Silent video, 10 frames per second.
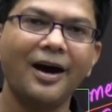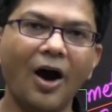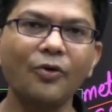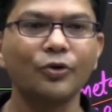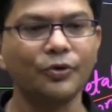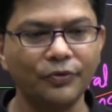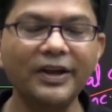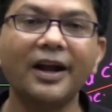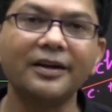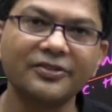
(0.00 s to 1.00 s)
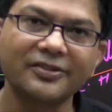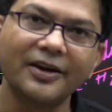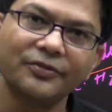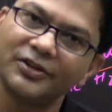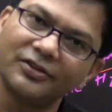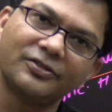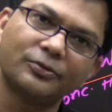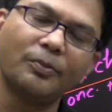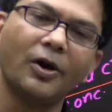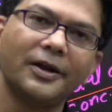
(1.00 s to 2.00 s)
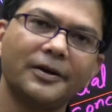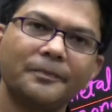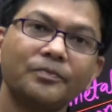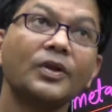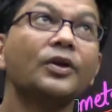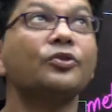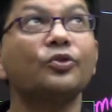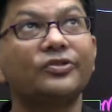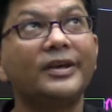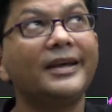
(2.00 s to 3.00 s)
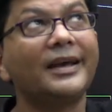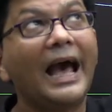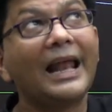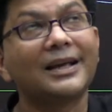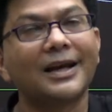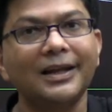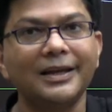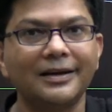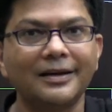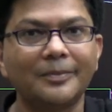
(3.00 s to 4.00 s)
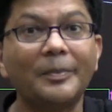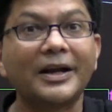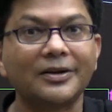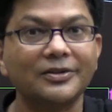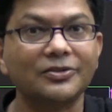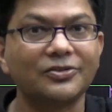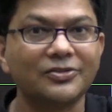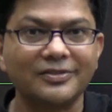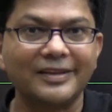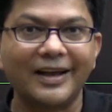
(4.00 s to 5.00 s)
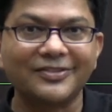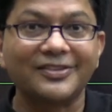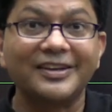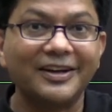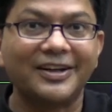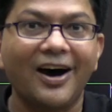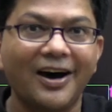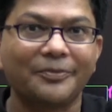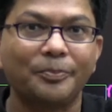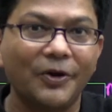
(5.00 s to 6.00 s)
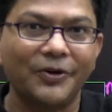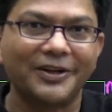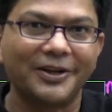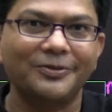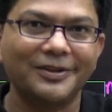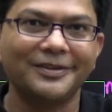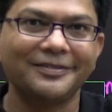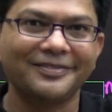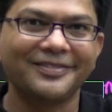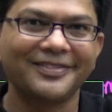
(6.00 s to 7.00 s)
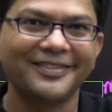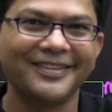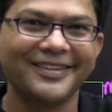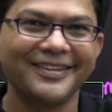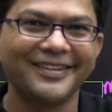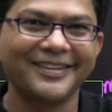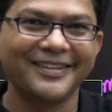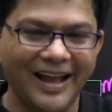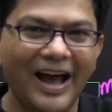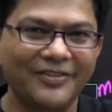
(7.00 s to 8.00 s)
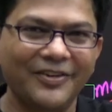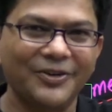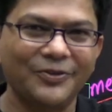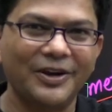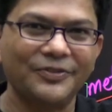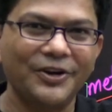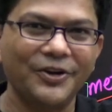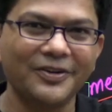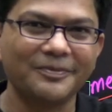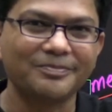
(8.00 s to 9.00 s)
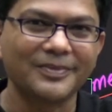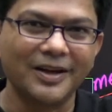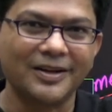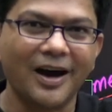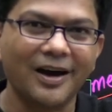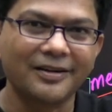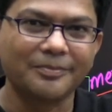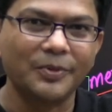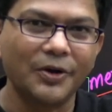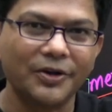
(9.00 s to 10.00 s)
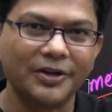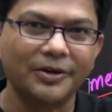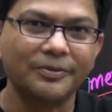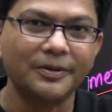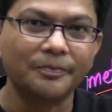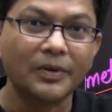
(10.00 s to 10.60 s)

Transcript: how could we understand which is smaller? You see alkali metals, that's guitar periodic table. I've given you one video, guitar periodic table.